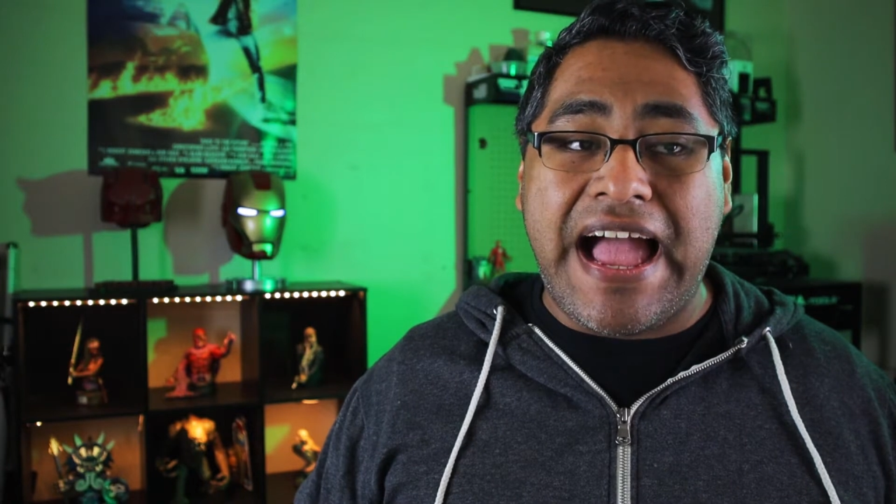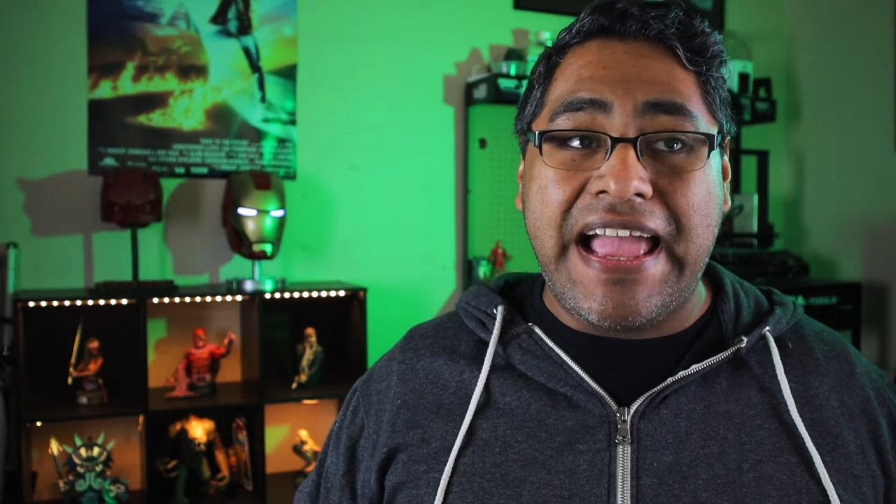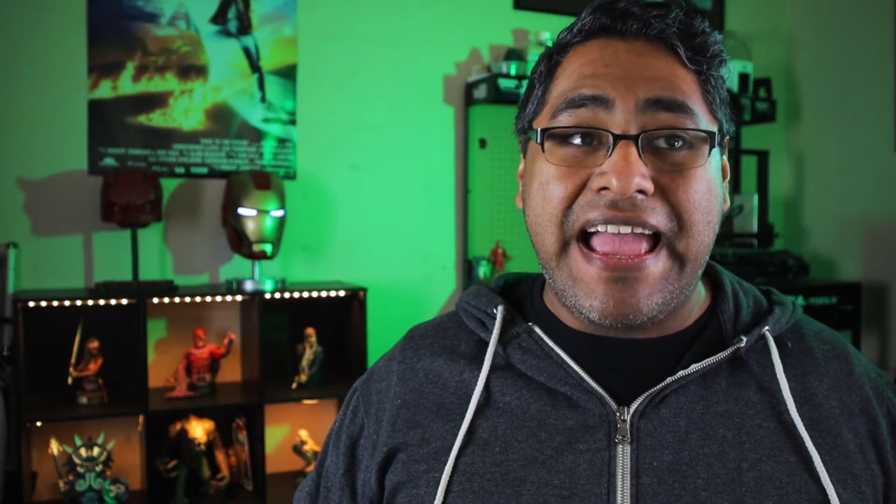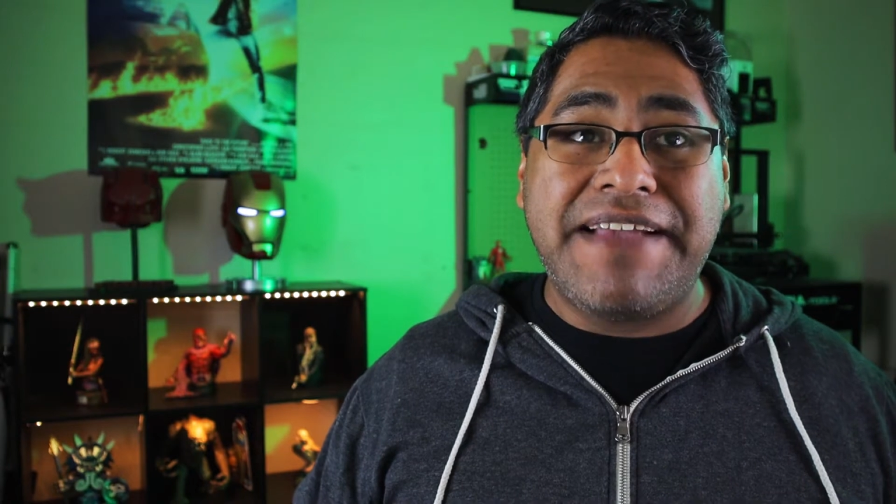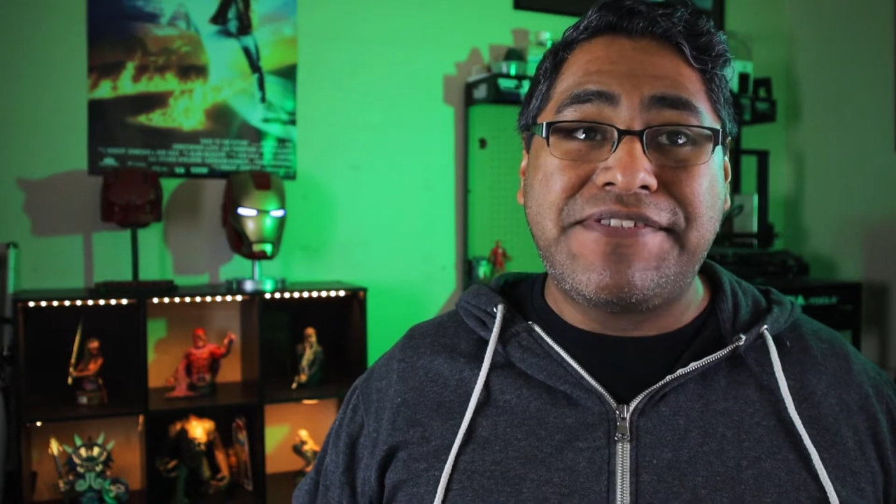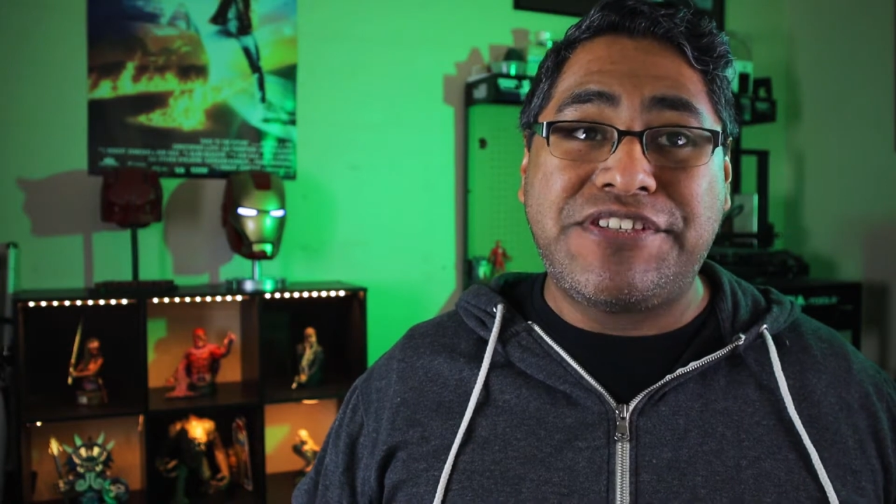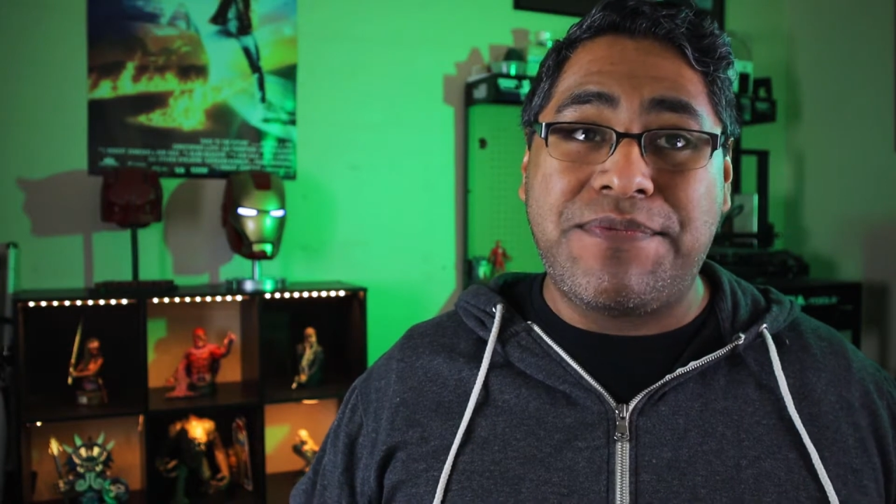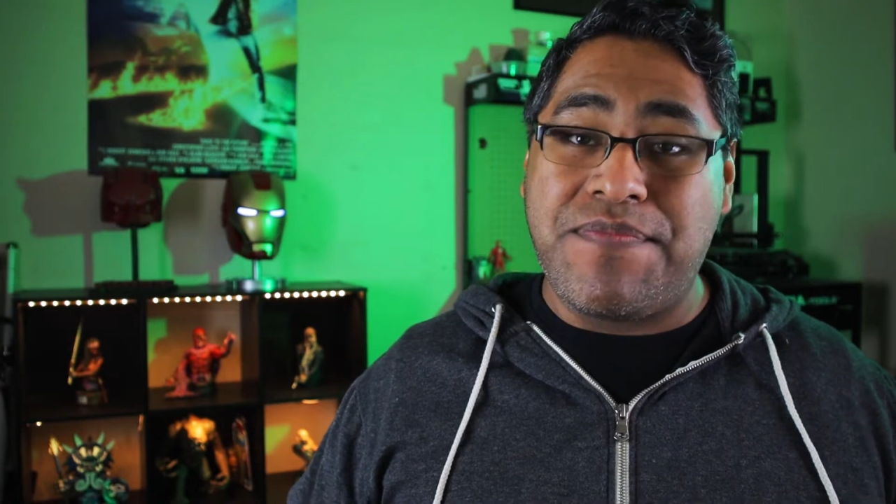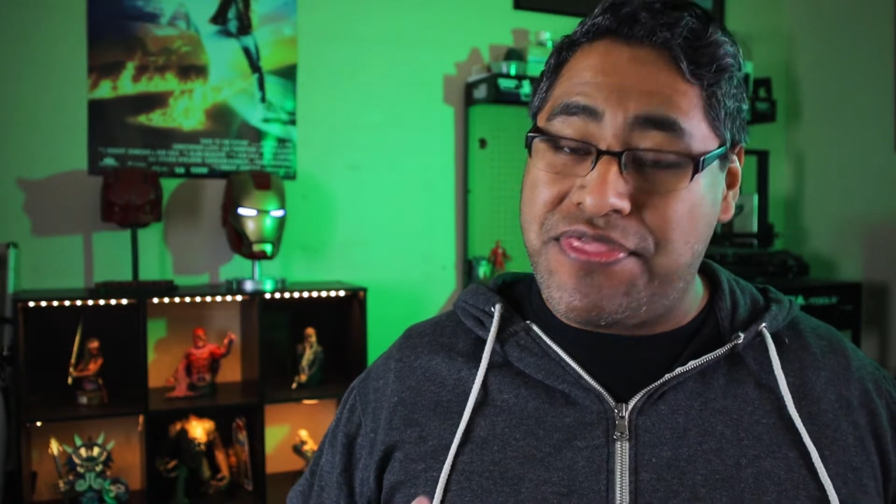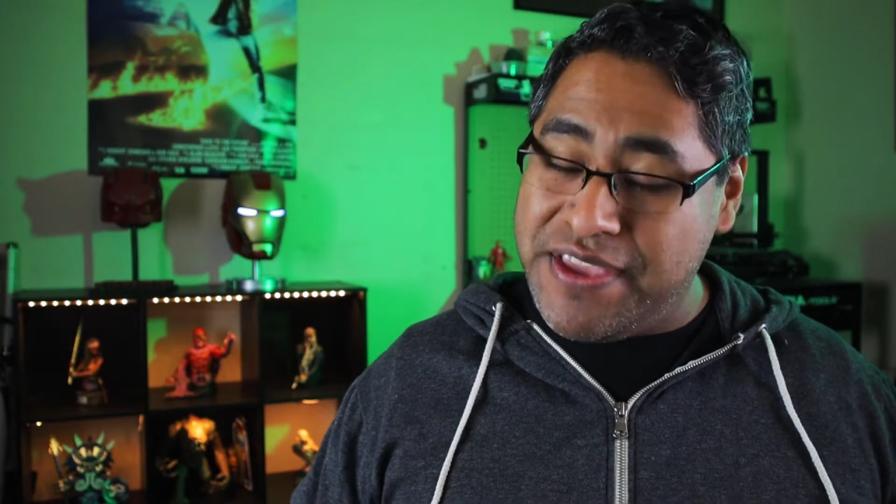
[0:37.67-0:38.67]
I have
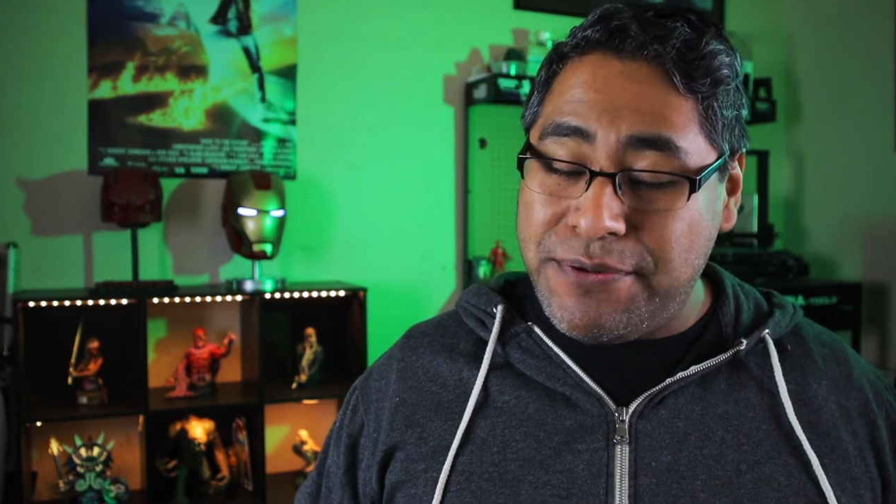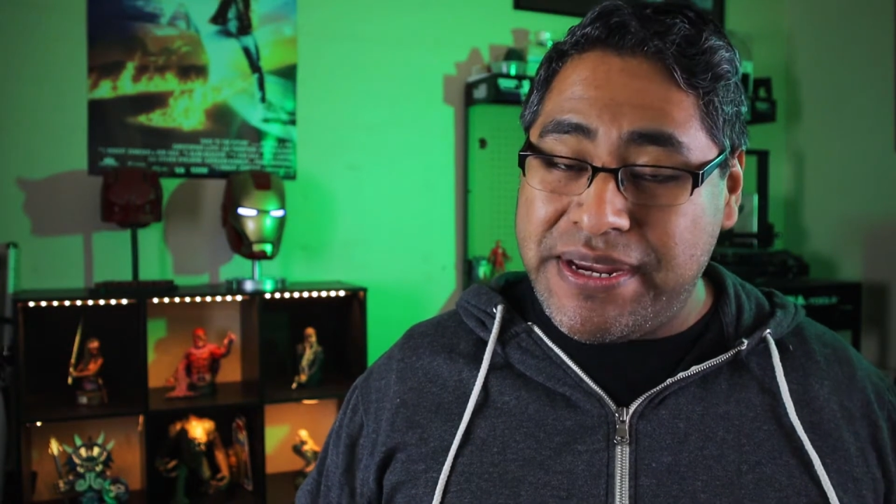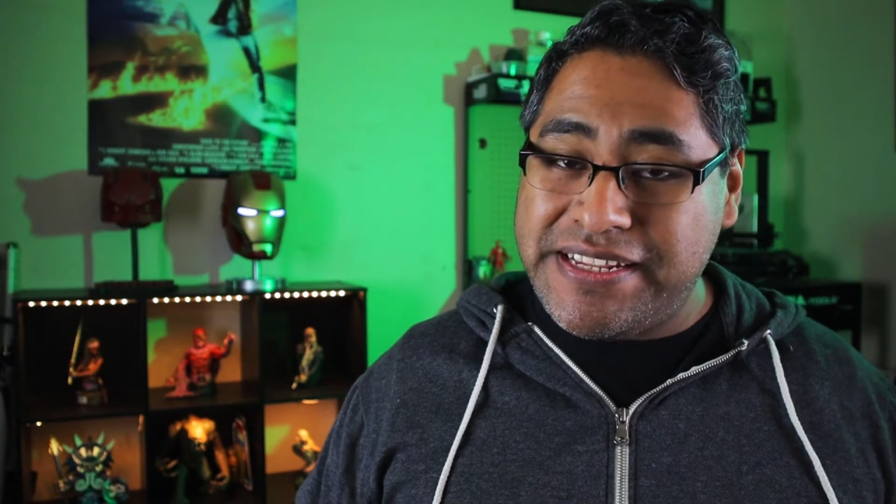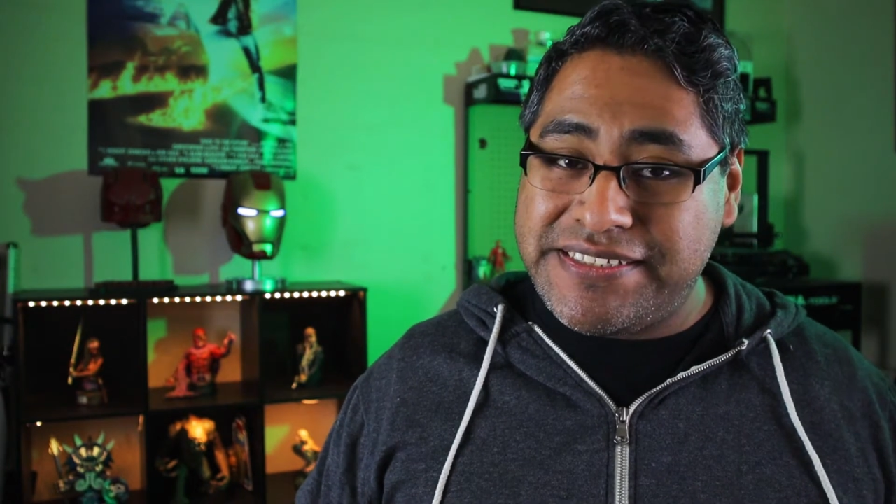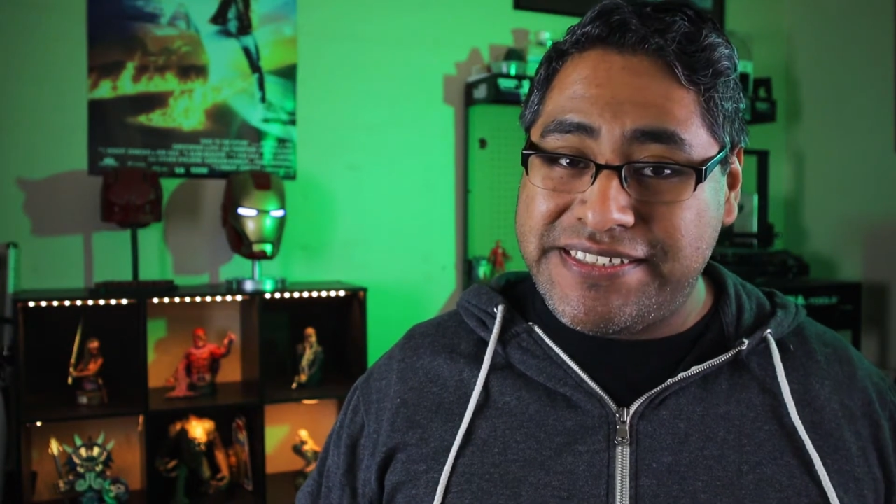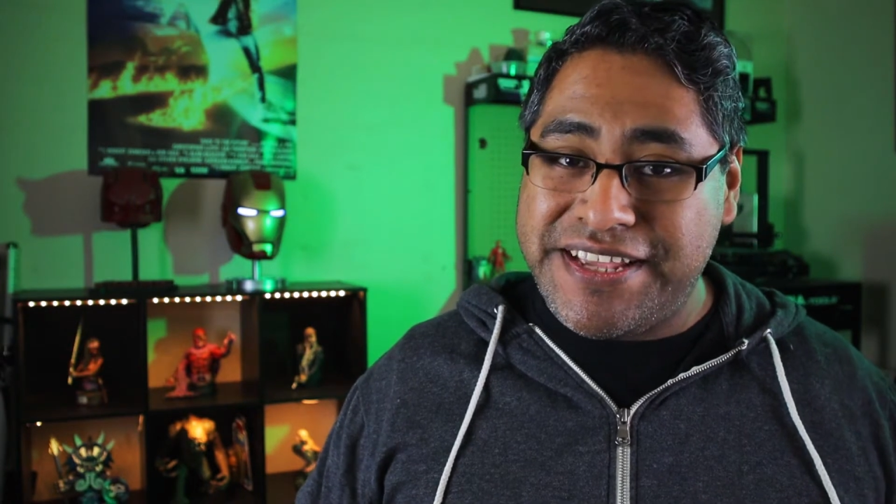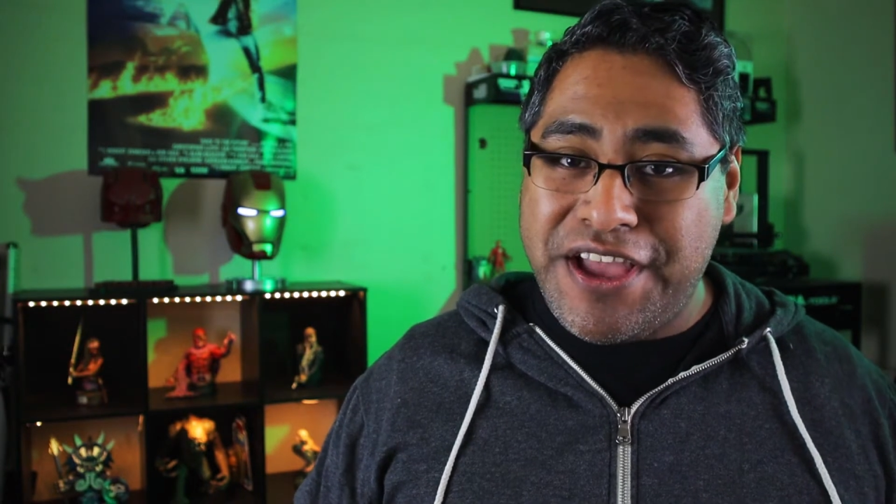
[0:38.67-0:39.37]
some theories